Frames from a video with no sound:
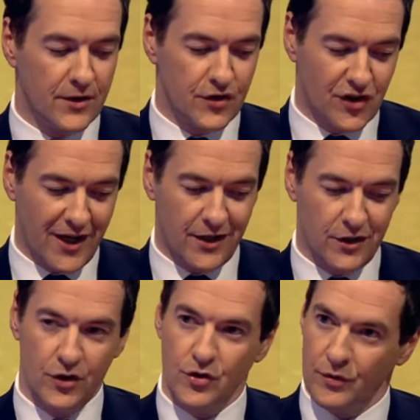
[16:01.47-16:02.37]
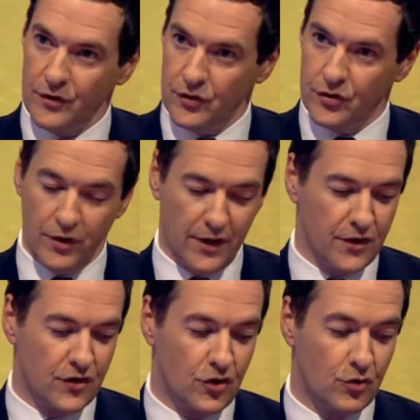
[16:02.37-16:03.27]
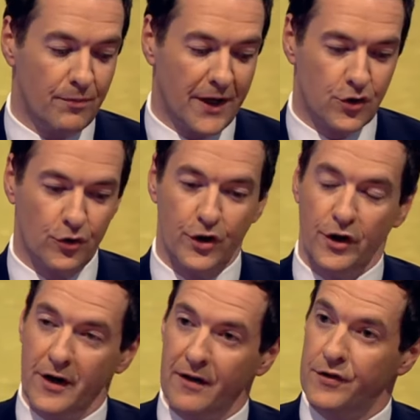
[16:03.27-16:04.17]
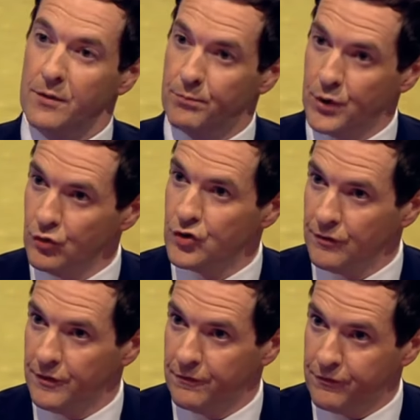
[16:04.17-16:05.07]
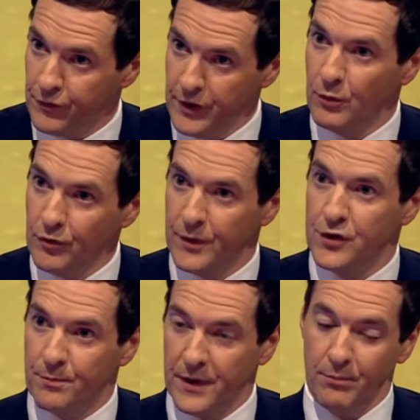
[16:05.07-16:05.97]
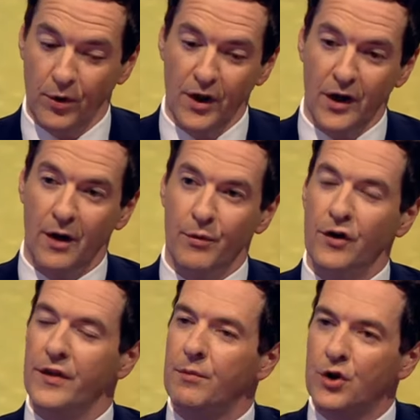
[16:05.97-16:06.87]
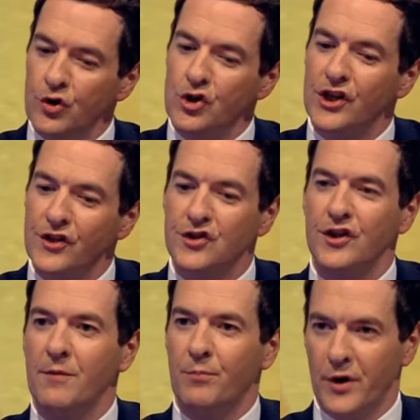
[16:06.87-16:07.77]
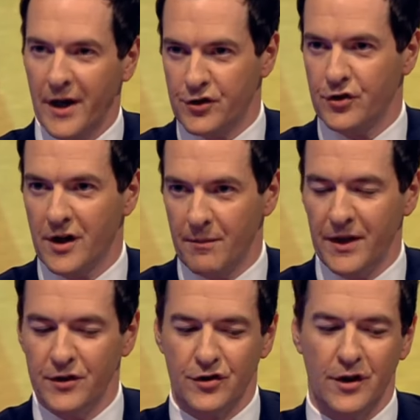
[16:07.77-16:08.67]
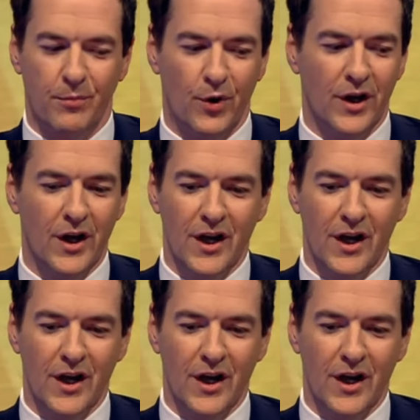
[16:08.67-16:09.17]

Second, as you're doing this, to make sure you don't have the abuse of the free movement of people. And we've got that. But crucially, you... this third point, Andrew, can I make this third point?